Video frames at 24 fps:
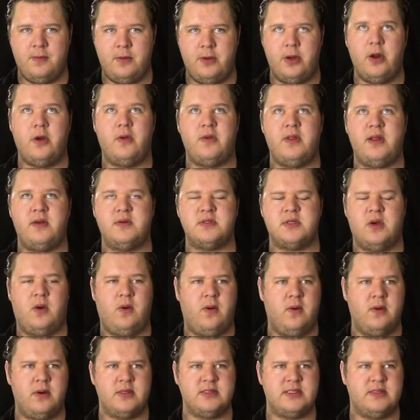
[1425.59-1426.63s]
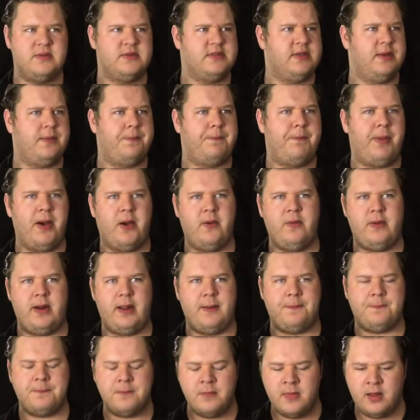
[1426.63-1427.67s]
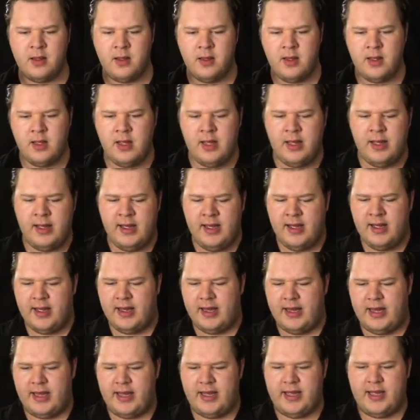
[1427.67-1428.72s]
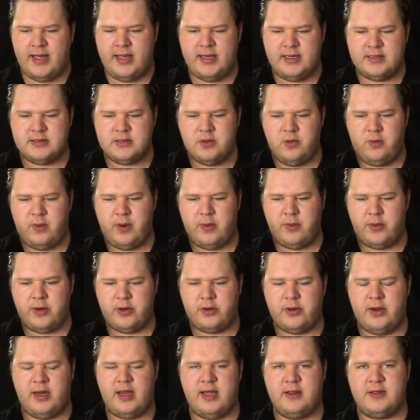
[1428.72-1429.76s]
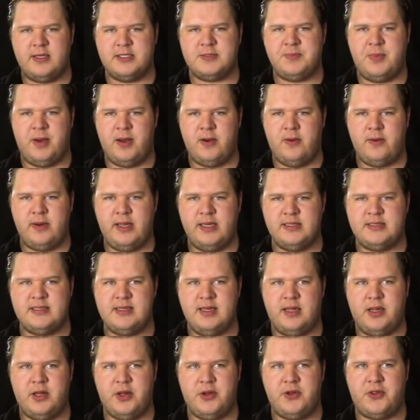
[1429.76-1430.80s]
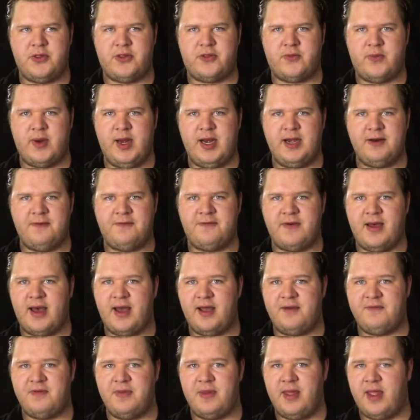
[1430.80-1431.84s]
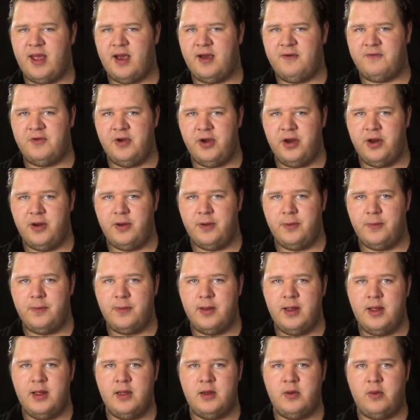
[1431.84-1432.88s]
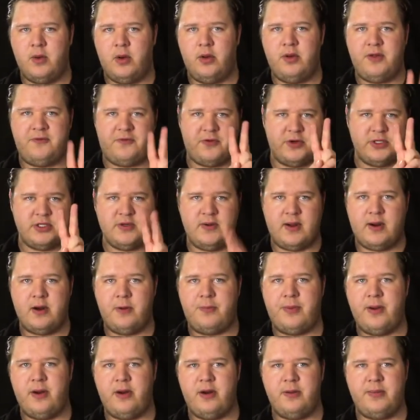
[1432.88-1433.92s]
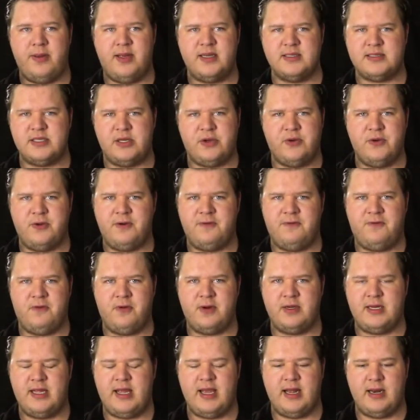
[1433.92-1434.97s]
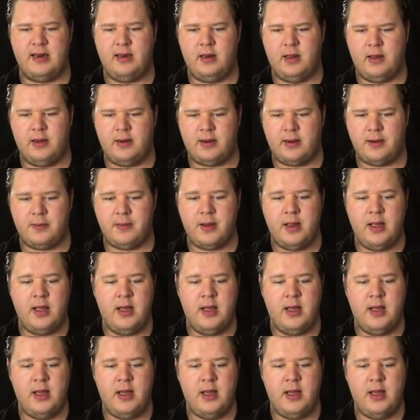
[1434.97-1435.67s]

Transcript: No, it was a horse. It was a pony. And we weren't going to get this pony till 3 to 5 in the afternoon, only for a 2-hour period because they couldn't afford to get it longer.